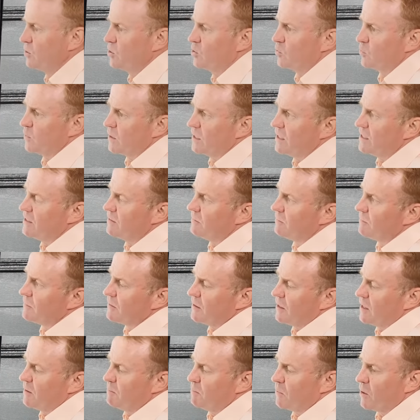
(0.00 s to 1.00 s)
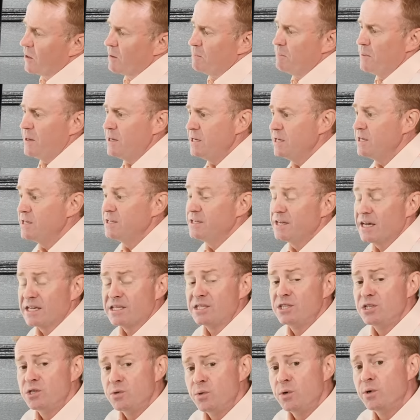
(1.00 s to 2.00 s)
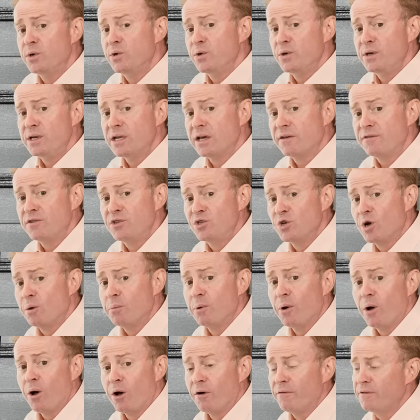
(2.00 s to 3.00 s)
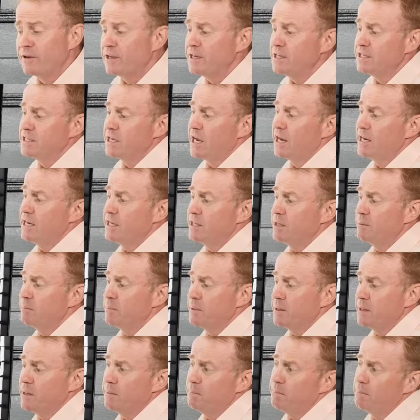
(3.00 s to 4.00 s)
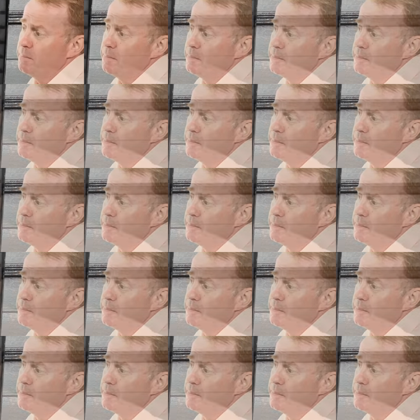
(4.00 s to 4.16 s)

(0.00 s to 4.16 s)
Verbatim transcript: the grid, in my opinion, doesn't do a good enough job of containing the beam.